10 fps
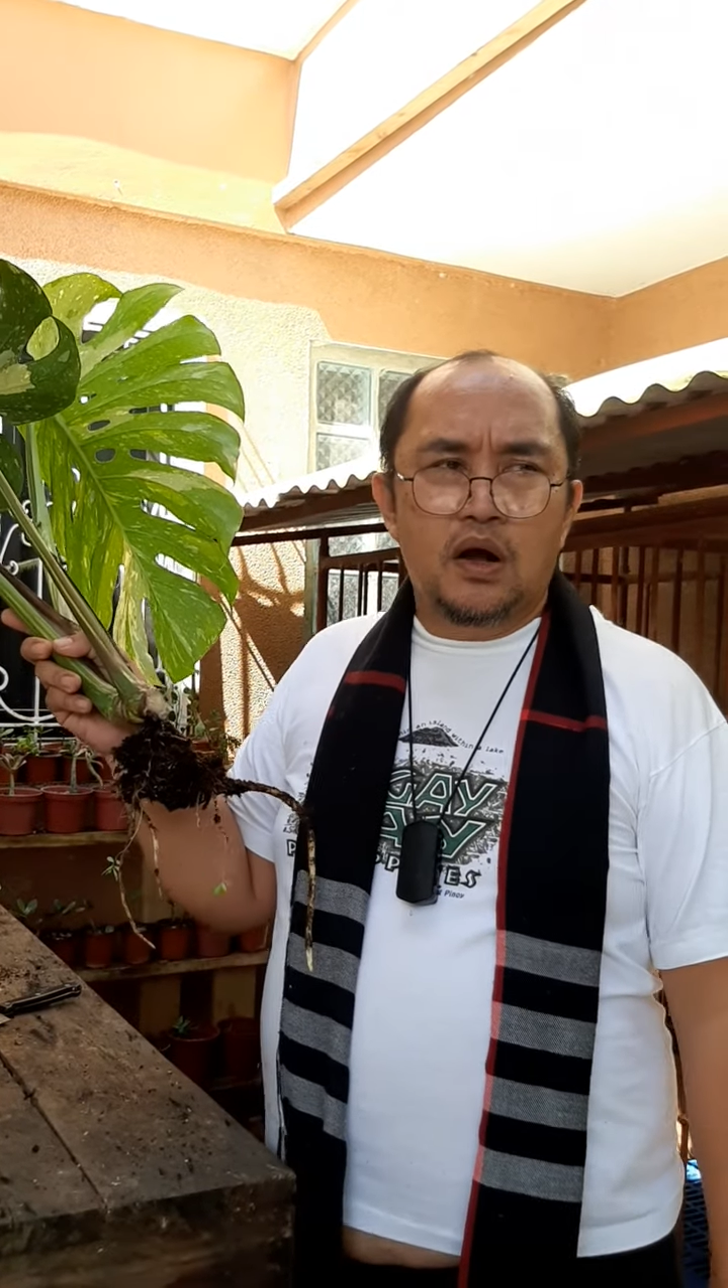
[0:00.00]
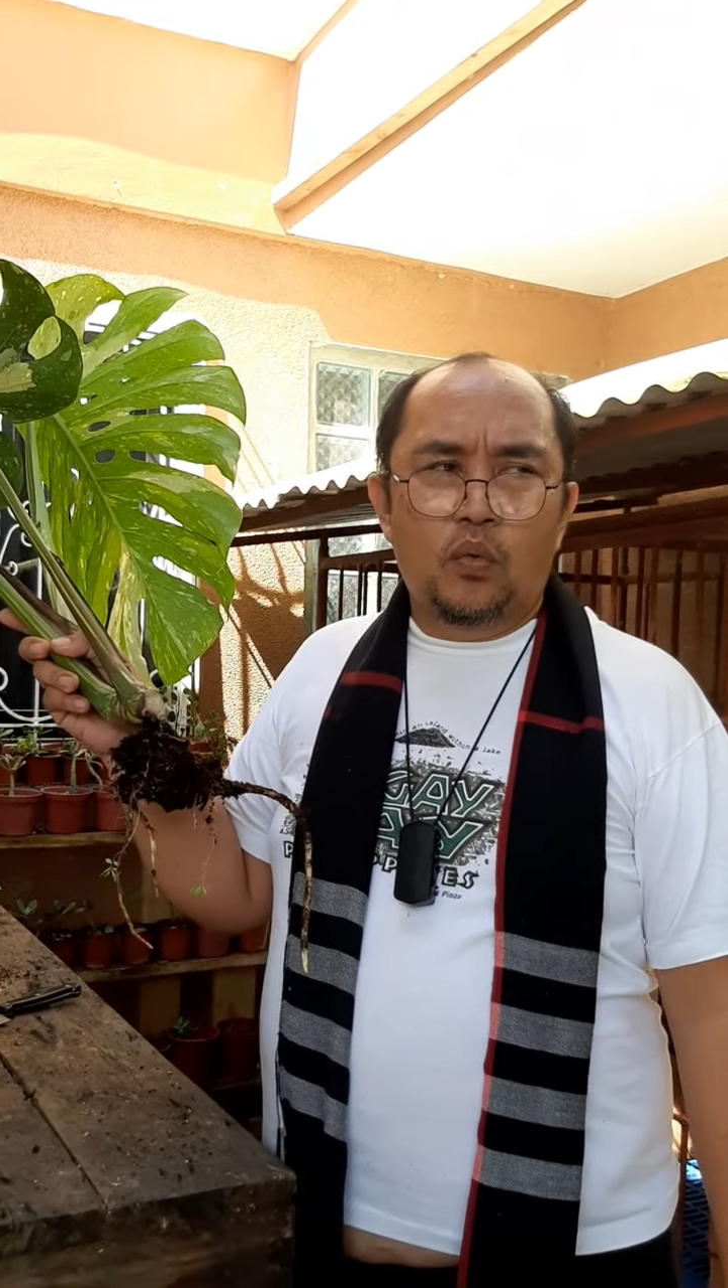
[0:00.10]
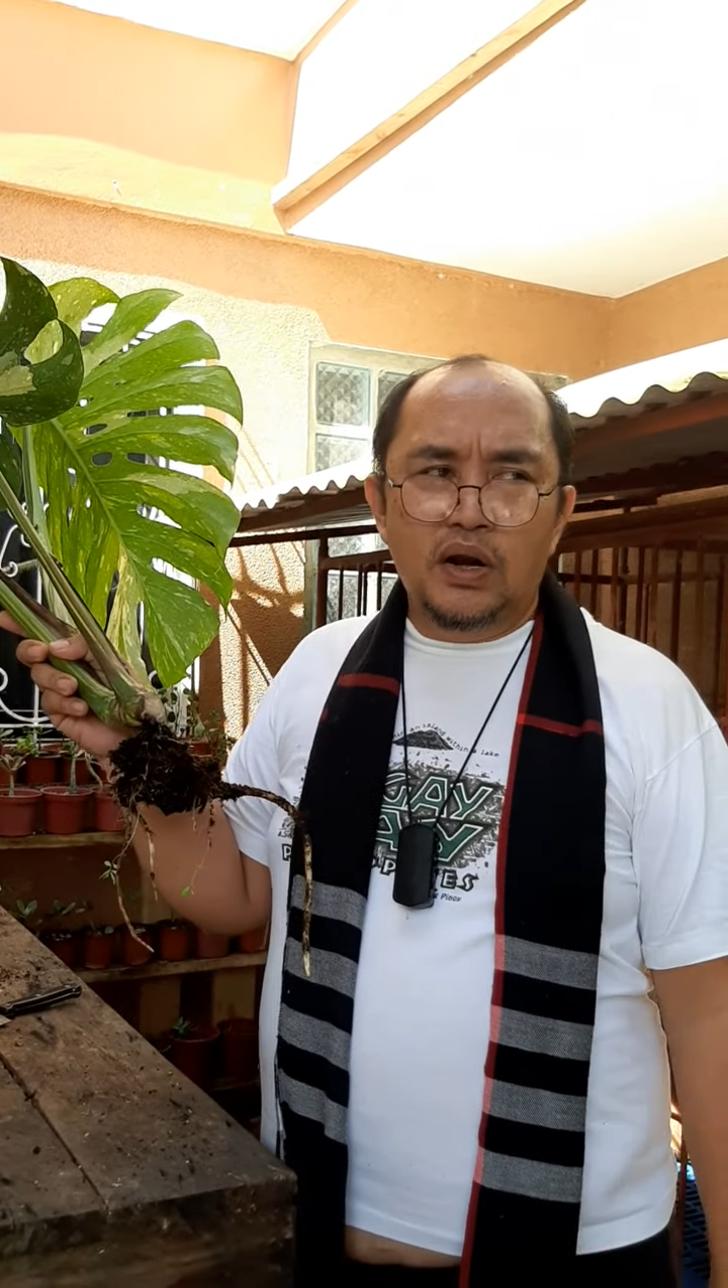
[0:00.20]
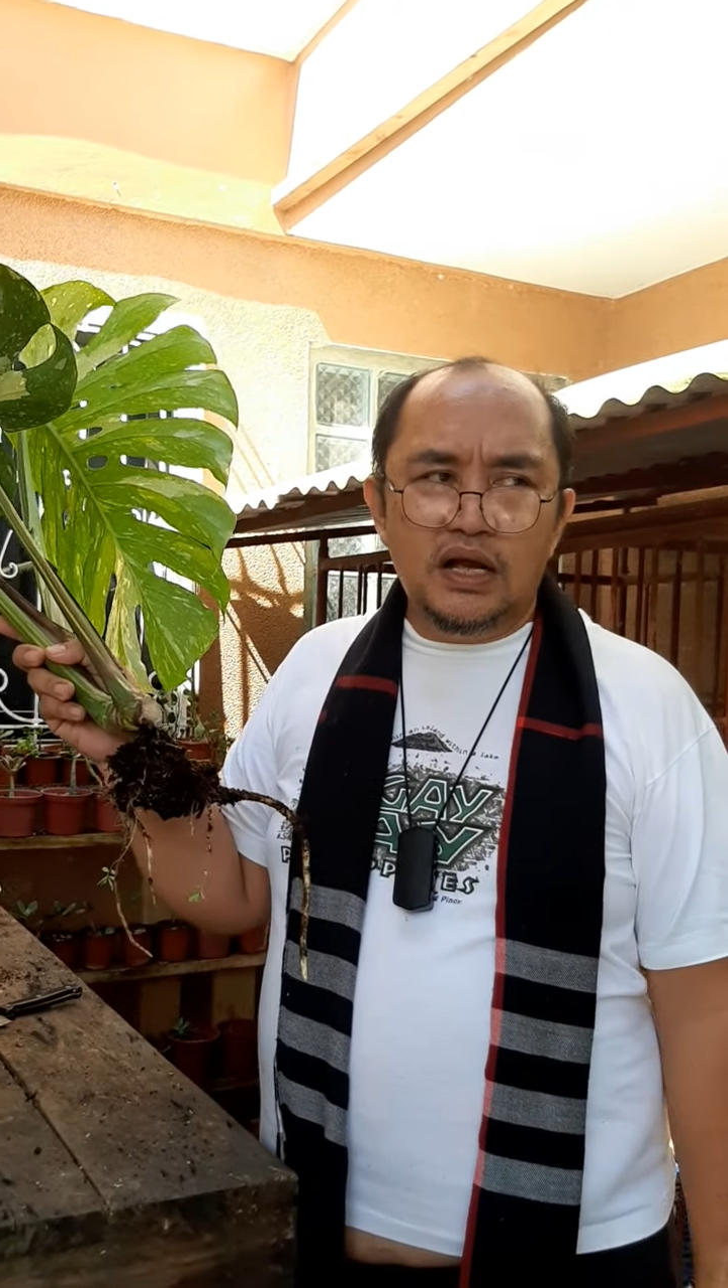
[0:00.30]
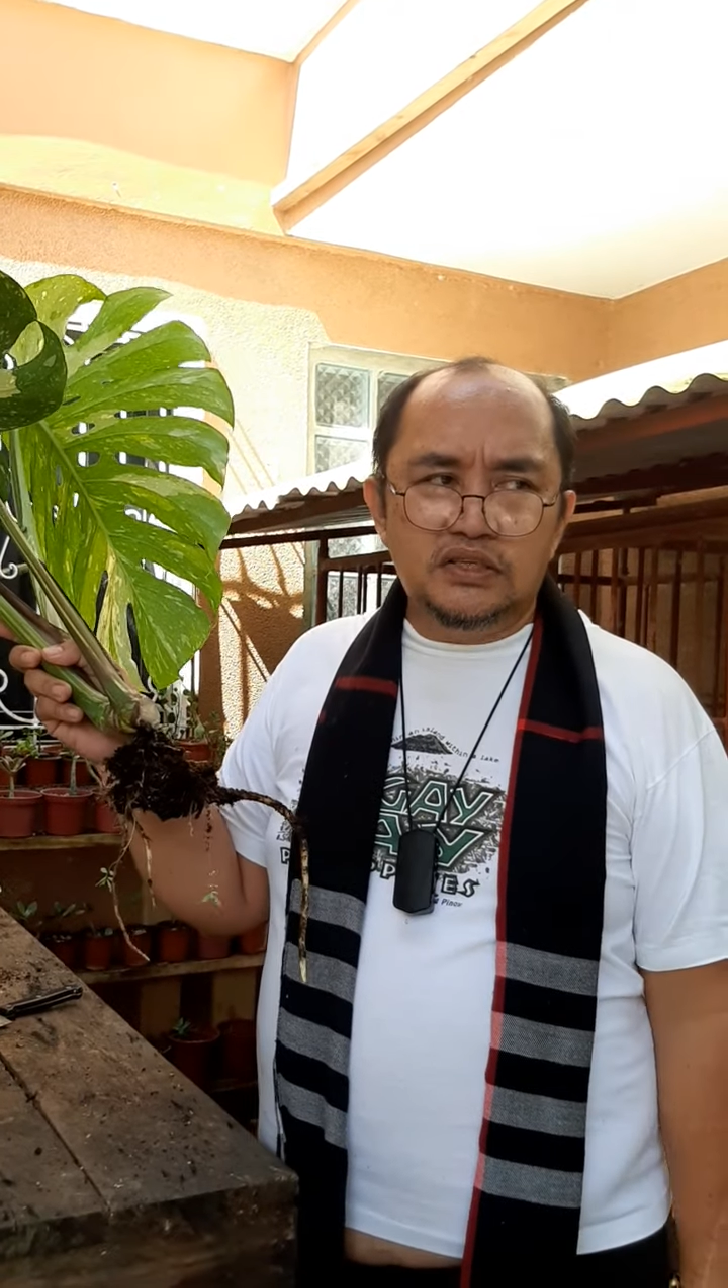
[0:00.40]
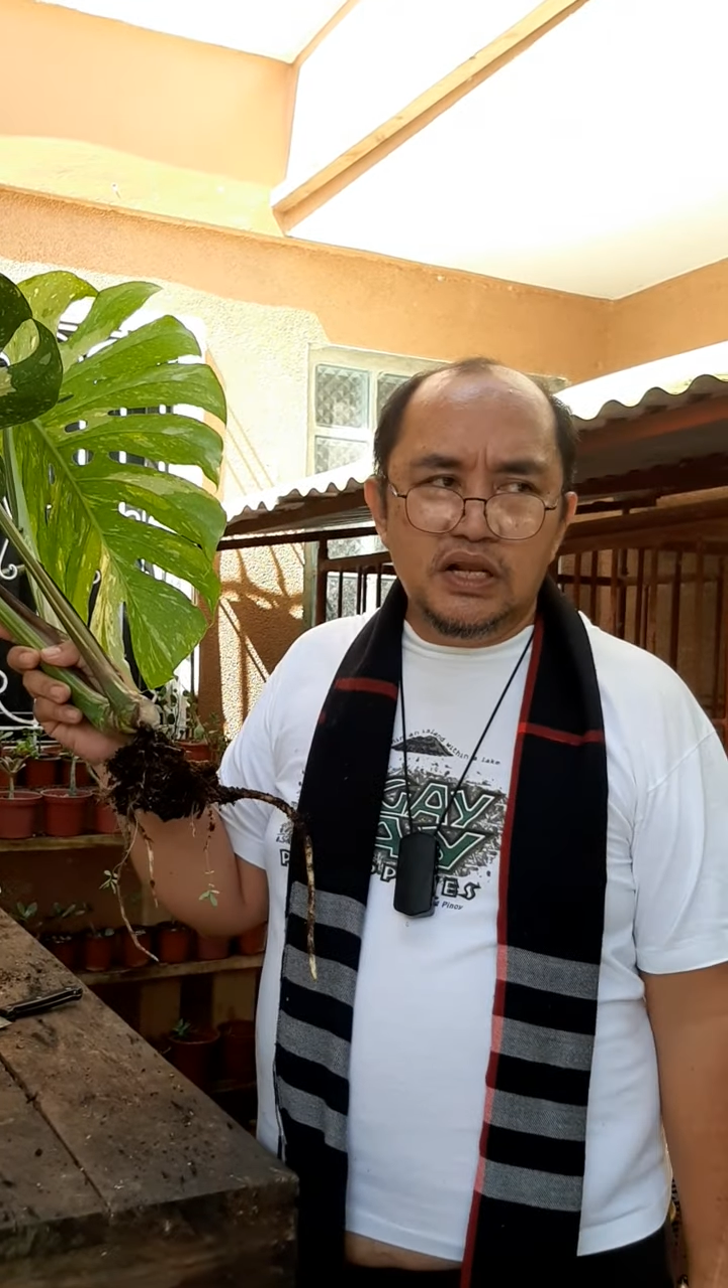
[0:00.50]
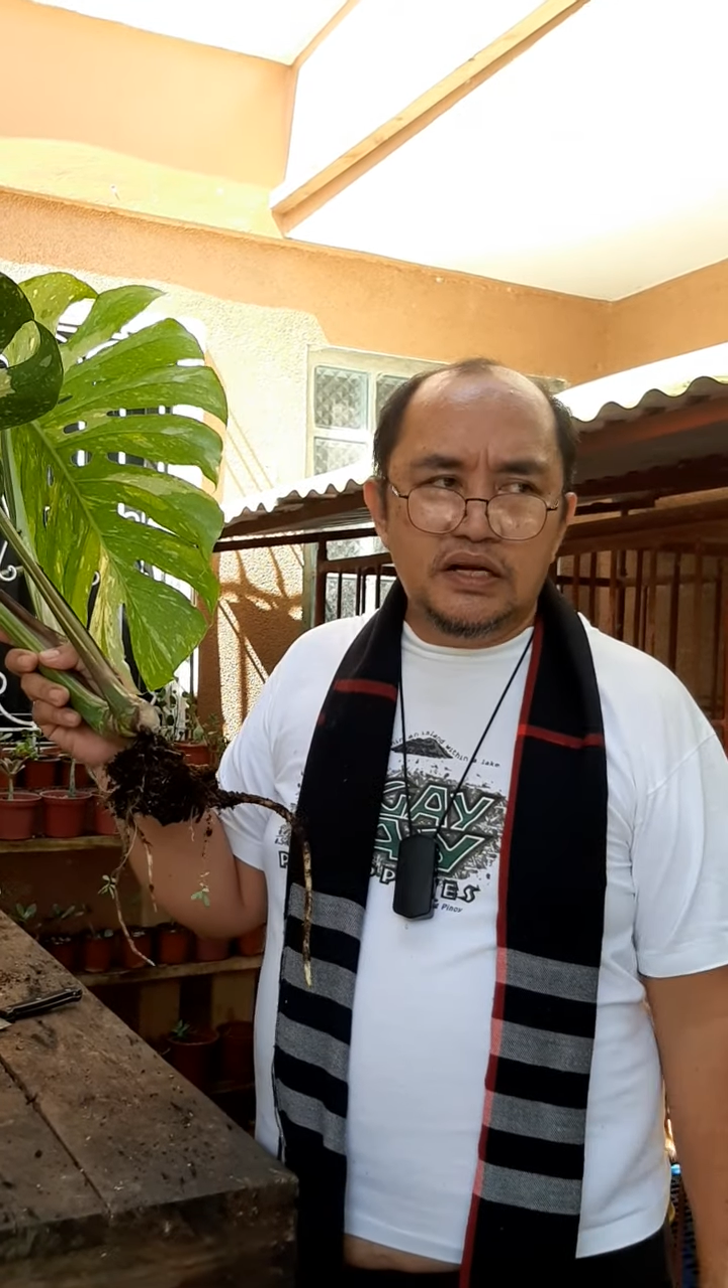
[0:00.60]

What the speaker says: wala sila